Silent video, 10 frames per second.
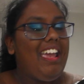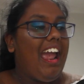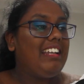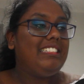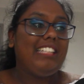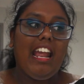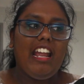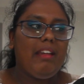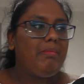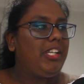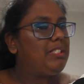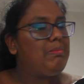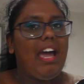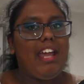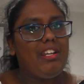And damn, he's
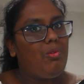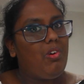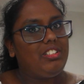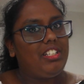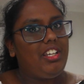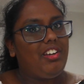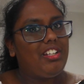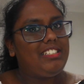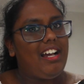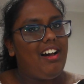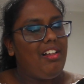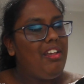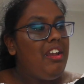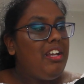mad at Wanda, you can tell.